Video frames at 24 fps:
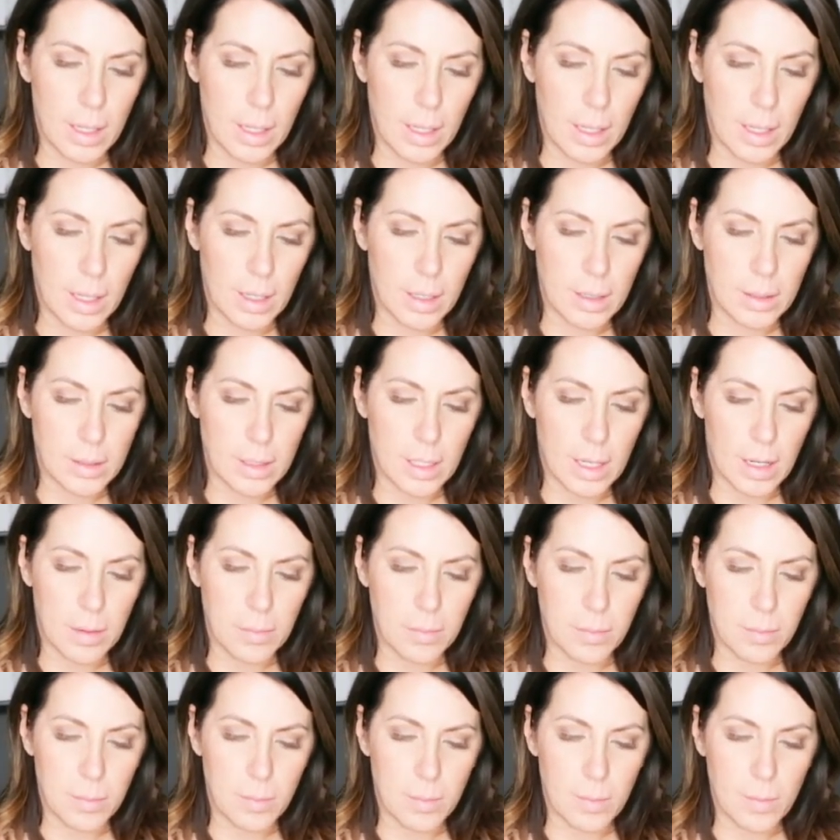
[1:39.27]
And
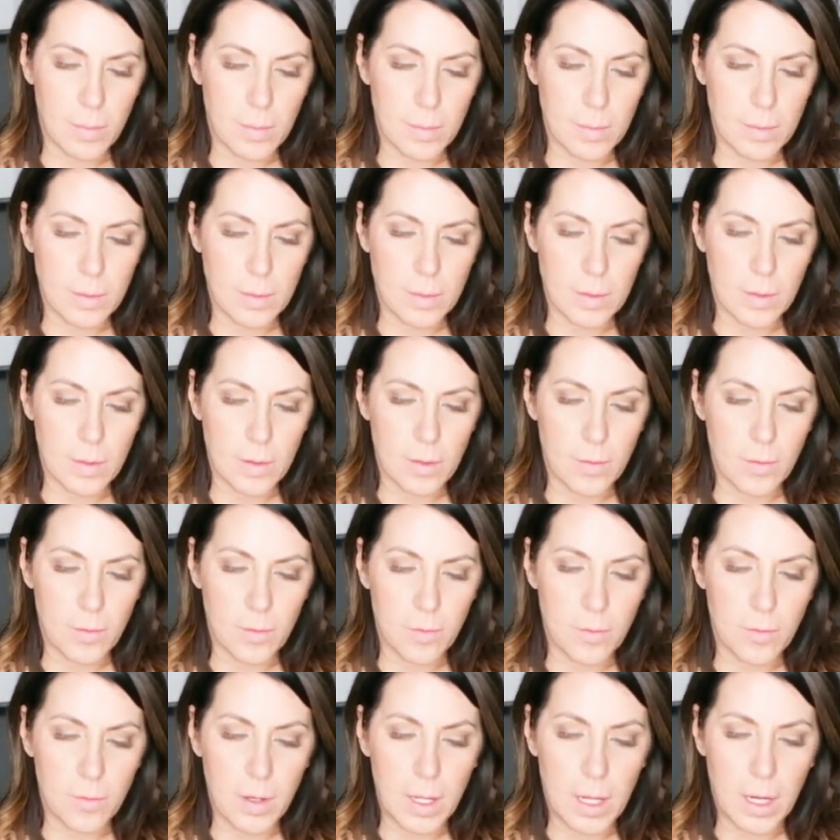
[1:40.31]
I'm
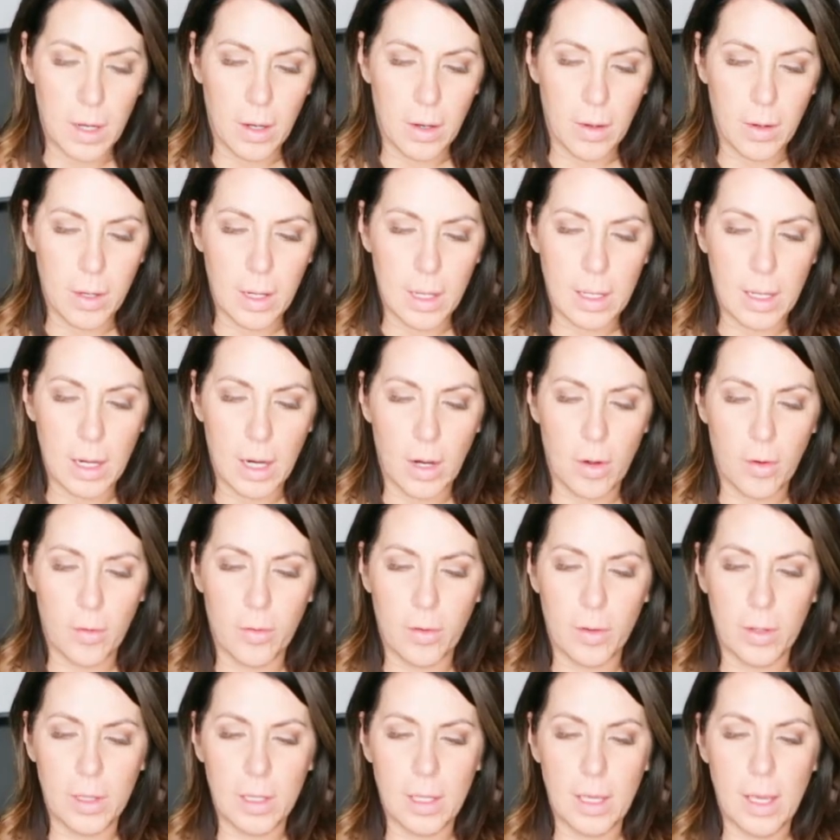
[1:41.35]
very
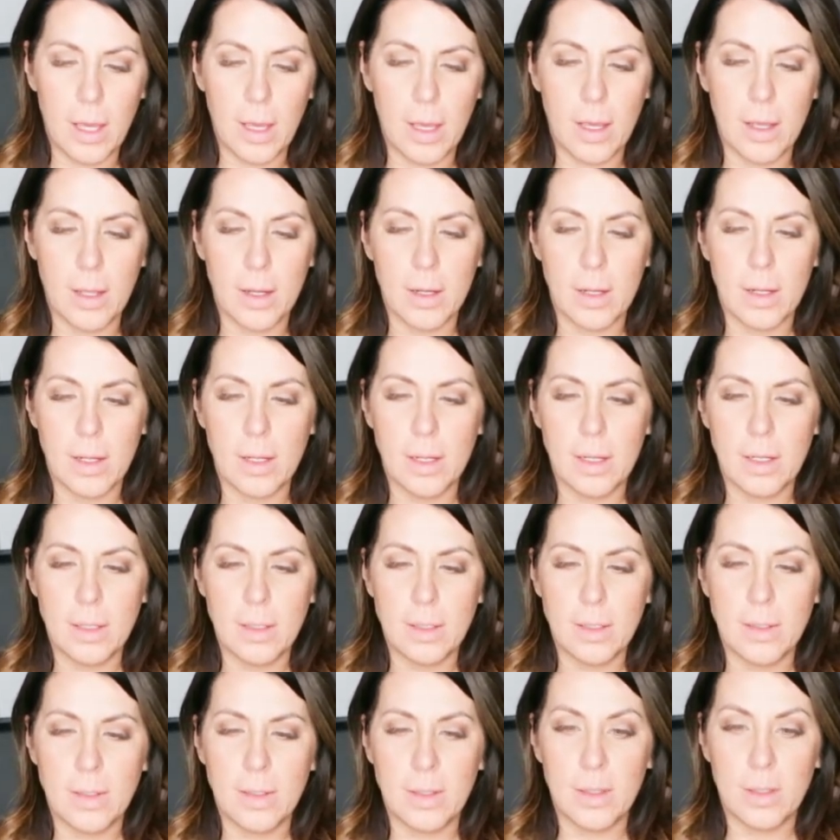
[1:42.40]
carefully
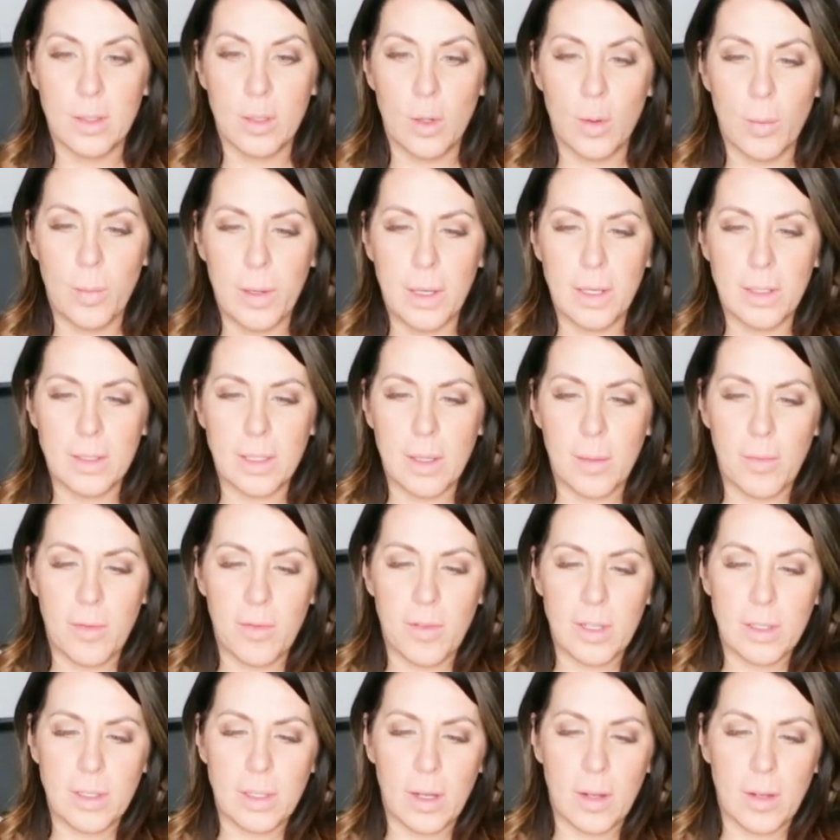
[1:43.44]
scooping some of
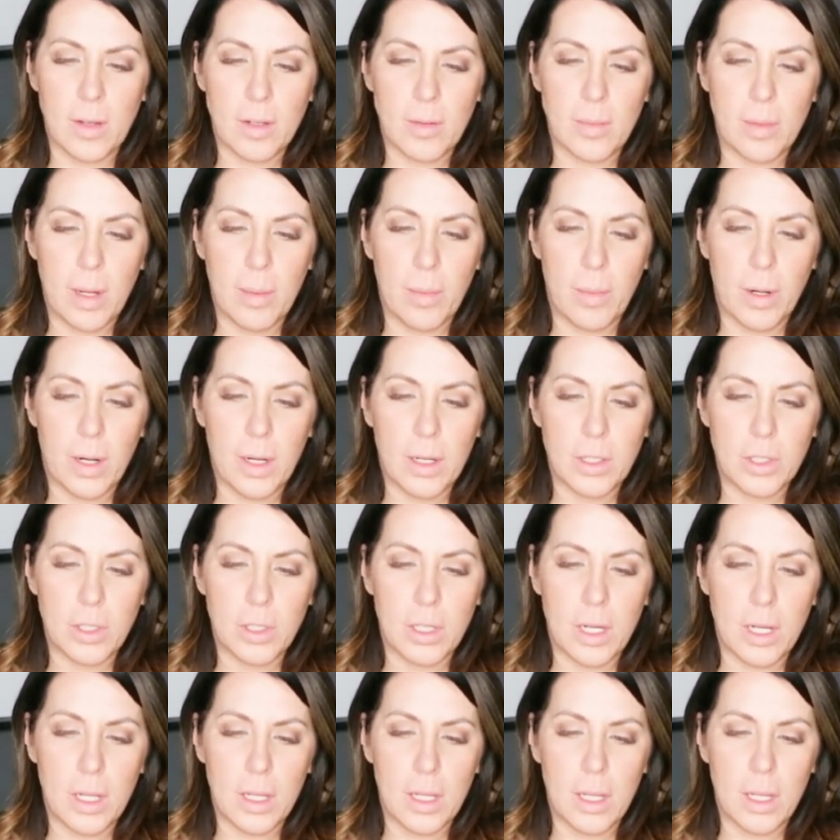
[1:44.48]
this onto my
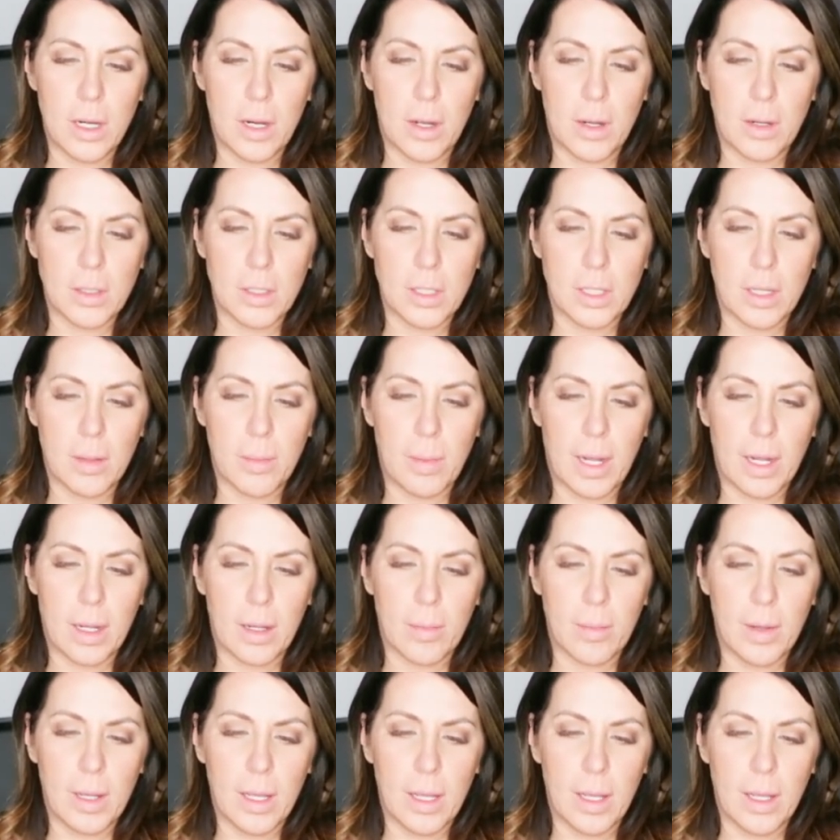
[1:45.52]
brush and then onto the back
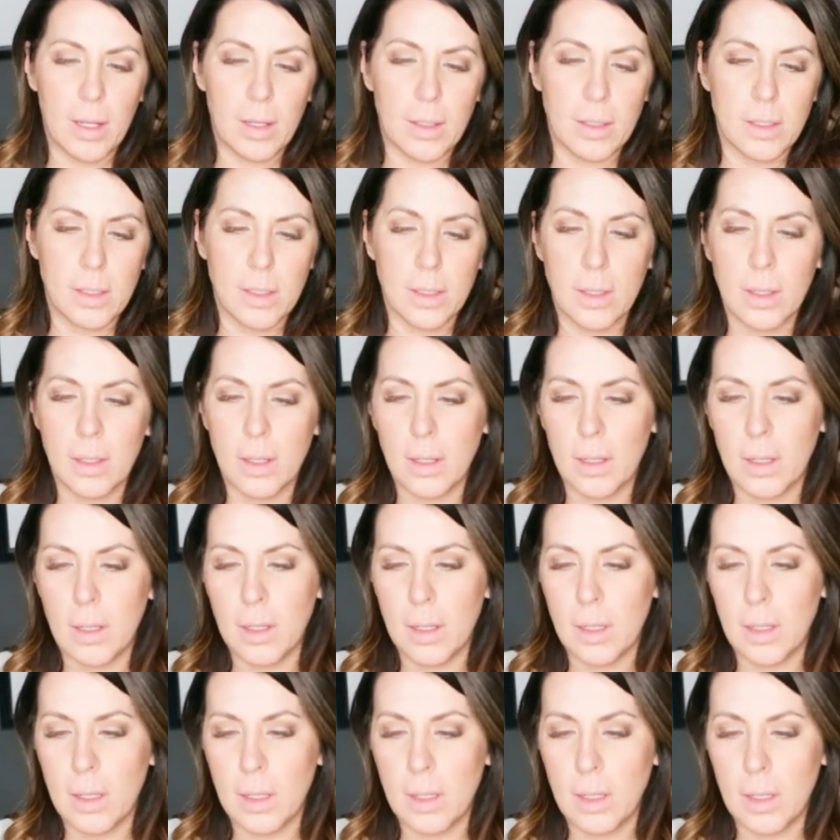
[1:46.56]
of my hand.
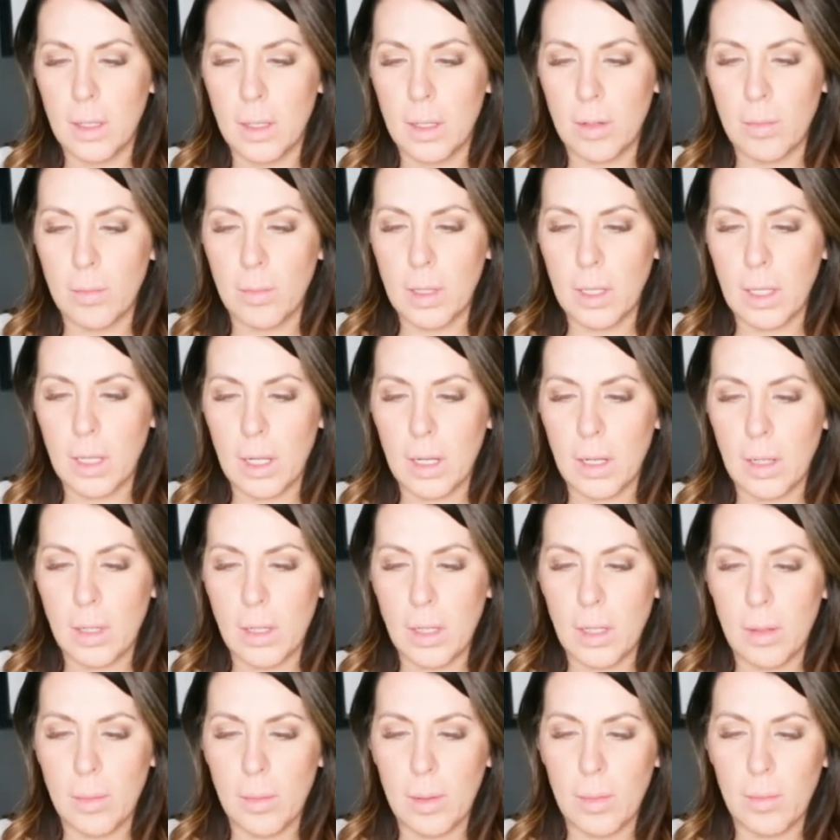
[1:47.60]
I'm going to get a
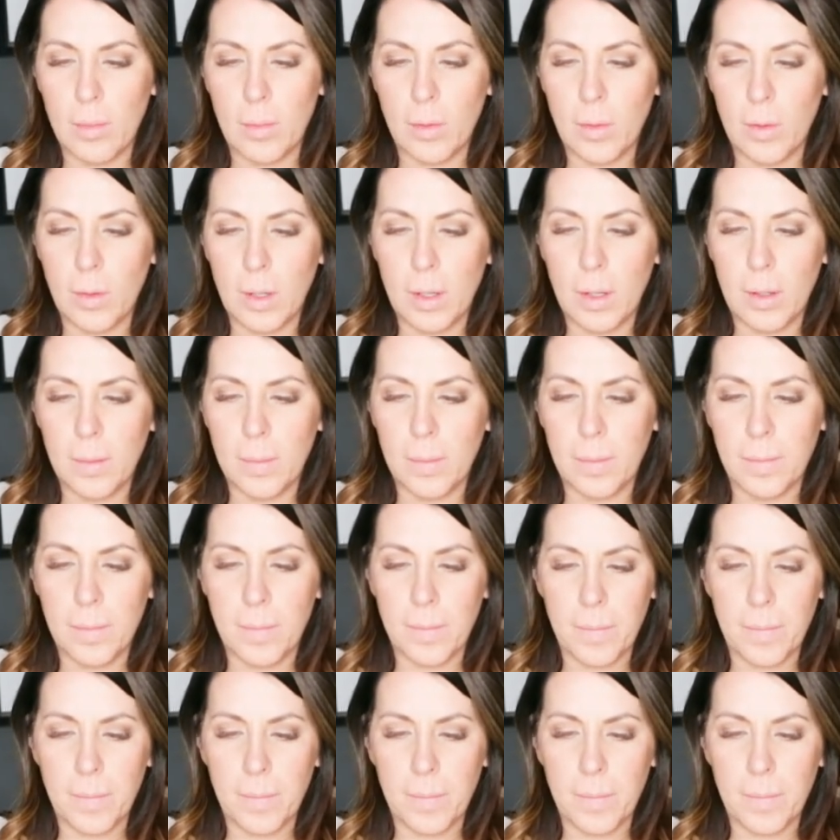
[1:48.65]
little bit more.